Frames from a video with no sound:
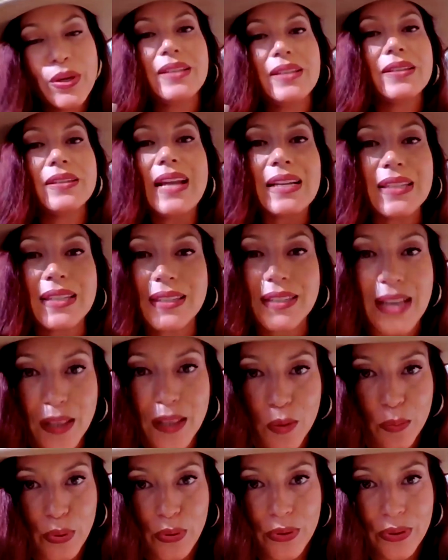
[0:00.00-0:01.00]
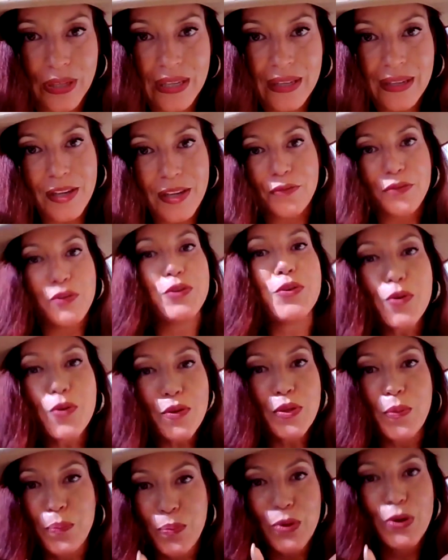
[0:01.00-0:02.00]
it's not sellable if you're
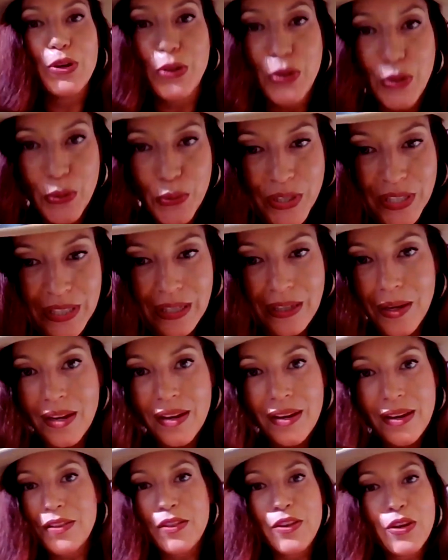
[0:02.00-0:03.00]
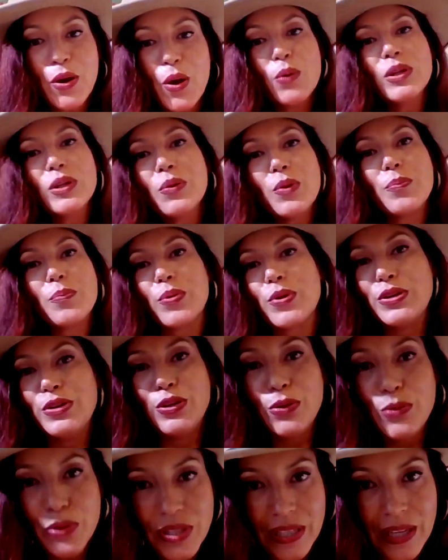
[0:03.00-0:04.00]
the only one
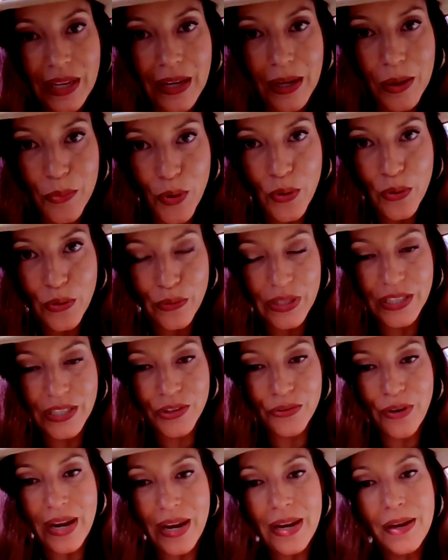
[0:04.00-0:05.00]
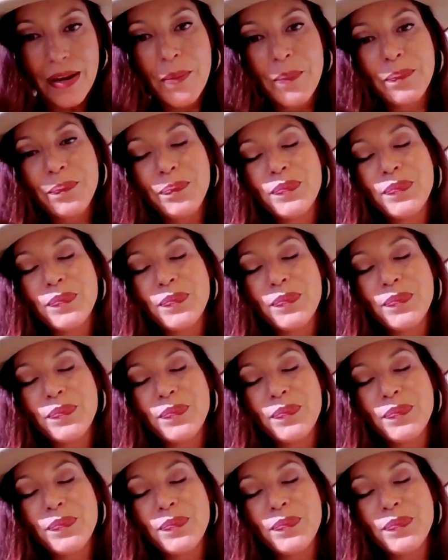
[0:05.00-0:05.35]
producing in a brokerage, right?